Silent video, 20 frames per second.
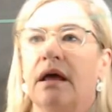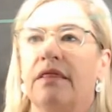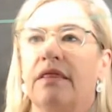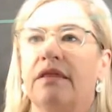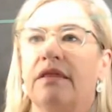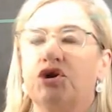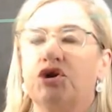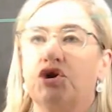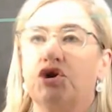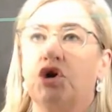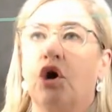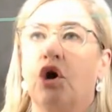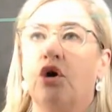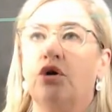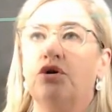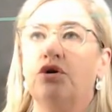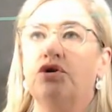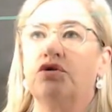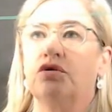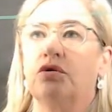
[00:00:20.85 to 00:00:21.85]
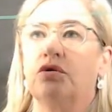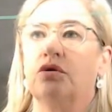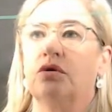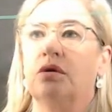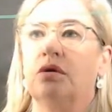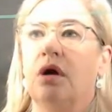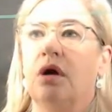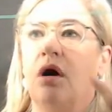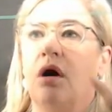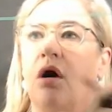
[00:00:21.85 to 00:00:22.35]
the
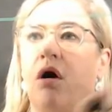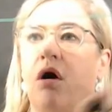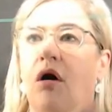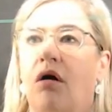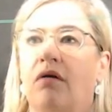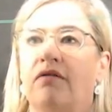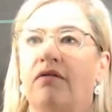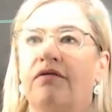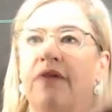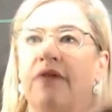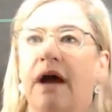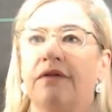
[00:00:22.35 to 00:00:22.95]
total of